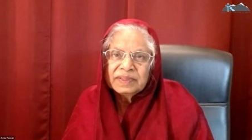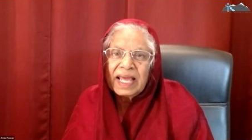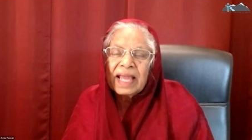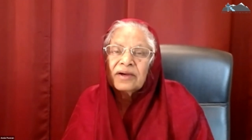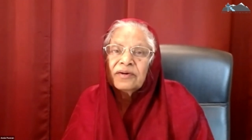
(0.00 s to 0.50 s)

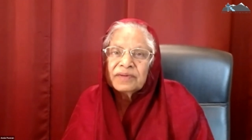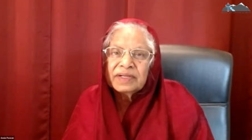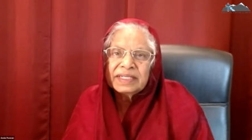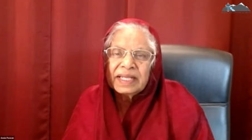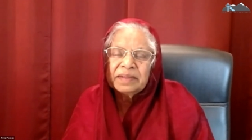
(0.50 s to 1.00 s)
lack of
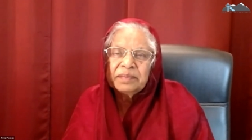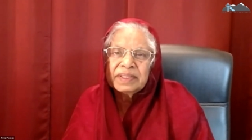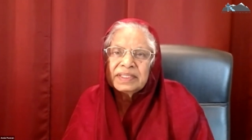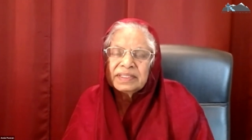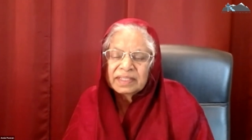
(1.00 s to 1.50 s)

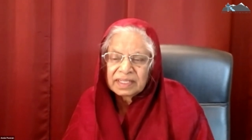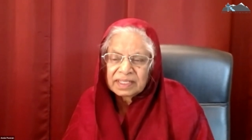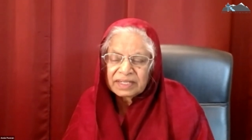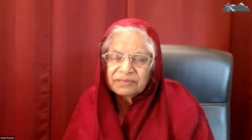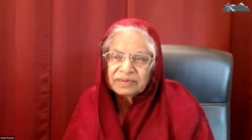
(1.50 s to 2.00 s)
contentment in
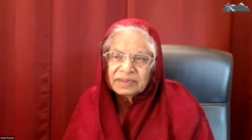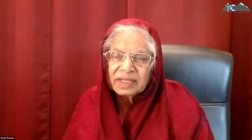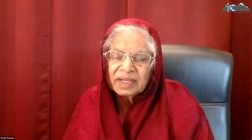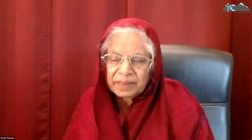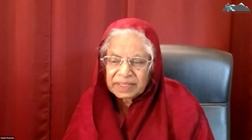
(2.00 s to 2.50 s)
our life
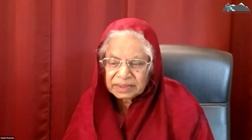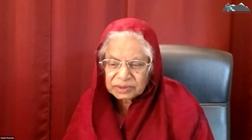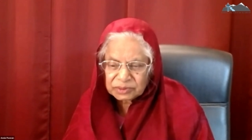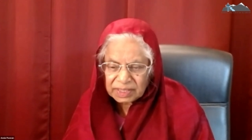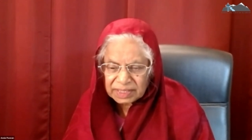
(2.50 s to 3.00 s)
coming
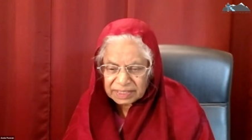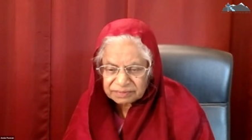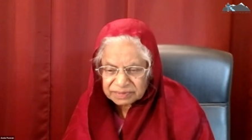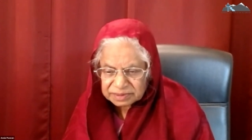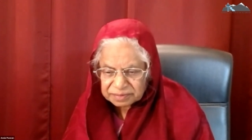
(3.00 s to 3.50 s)
into our
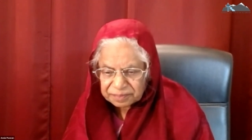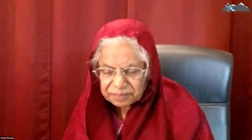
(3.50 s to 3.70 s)
lives.